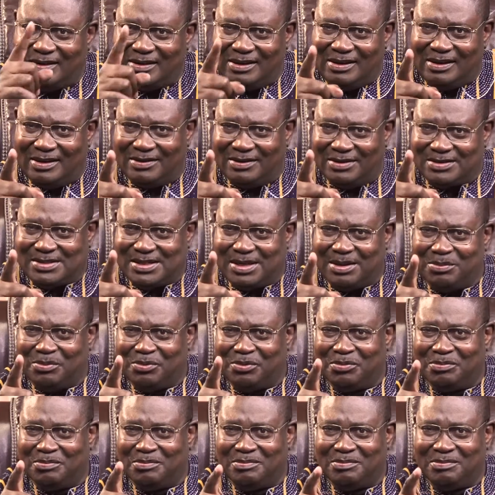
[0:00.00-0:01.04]
in the same
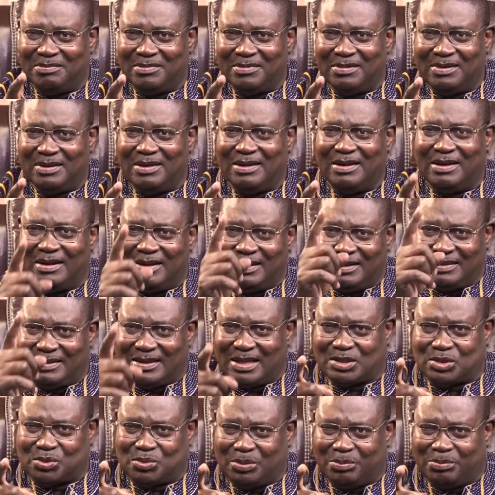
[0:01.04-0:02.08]
room.
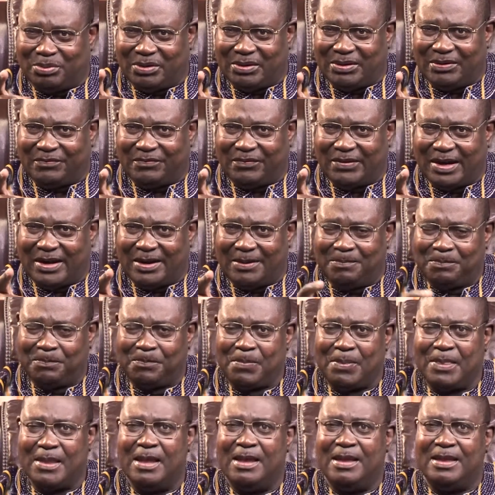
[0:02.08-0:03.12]
That's what brought the fire.
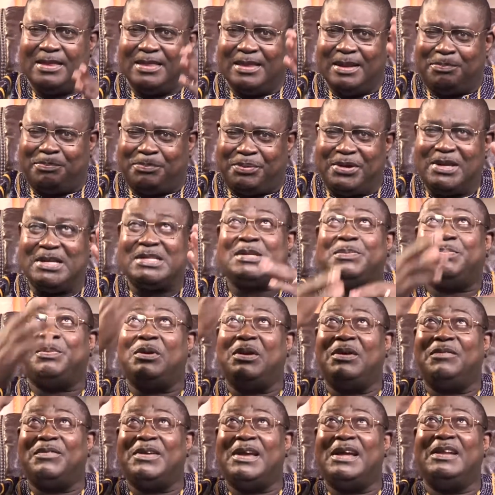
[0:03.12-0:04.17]
The principle
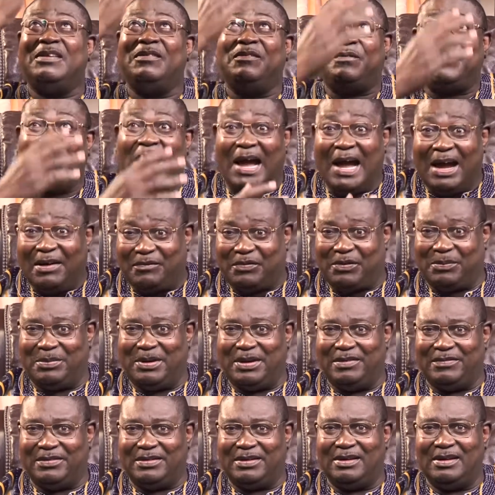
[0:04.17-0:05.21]
of getting fire from
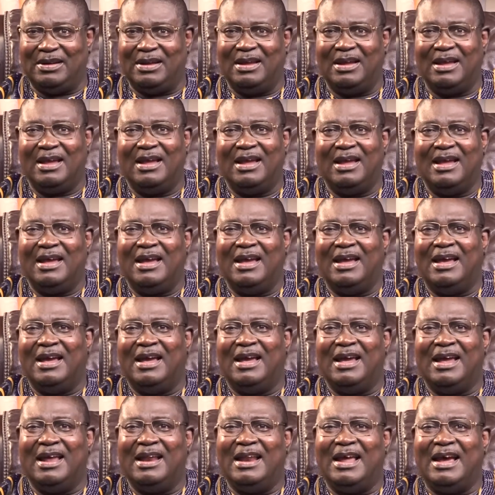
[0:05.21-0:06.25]
heaven,
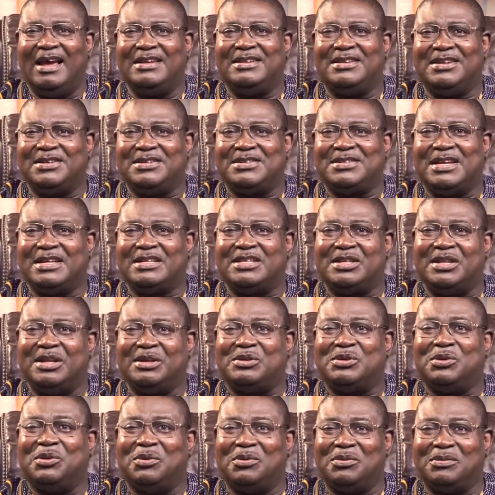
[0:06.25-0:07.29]
Elijah sets the
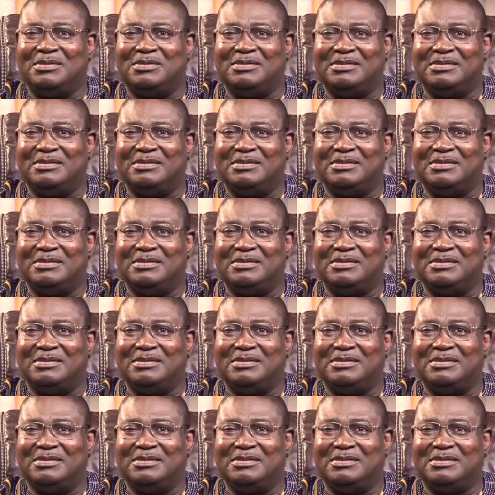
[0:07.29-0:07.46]
tone.